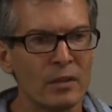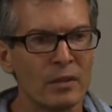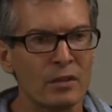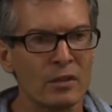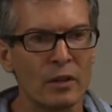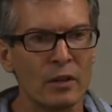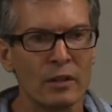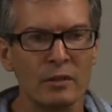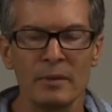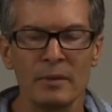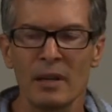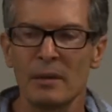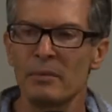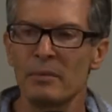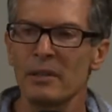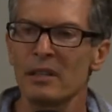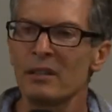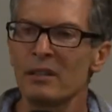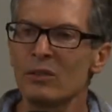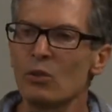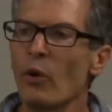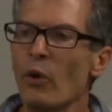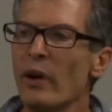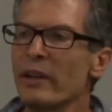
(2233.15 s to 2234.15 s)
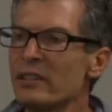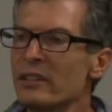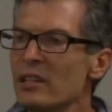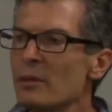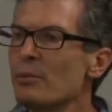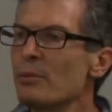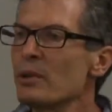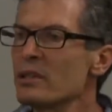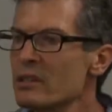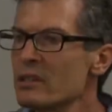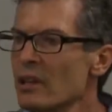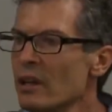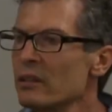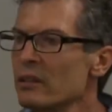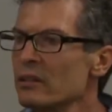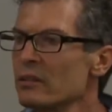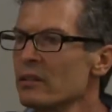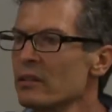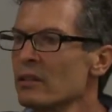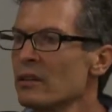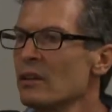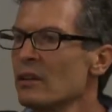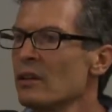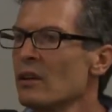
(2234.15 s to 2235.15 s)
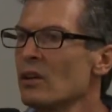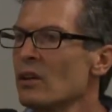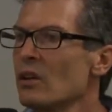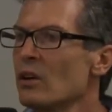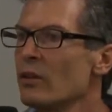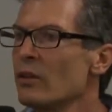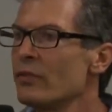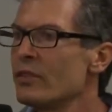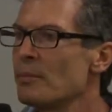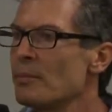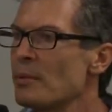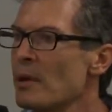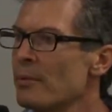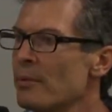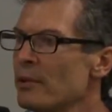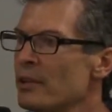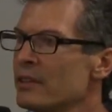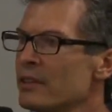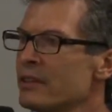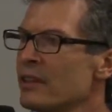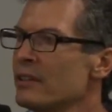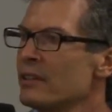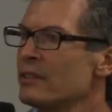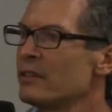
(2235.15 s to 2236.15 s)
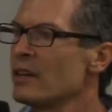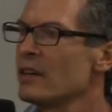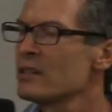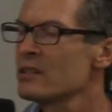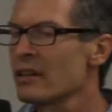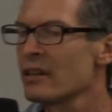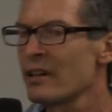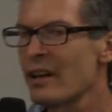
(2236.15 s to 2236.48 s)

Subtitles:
So it's maybe 20% of the people that I test.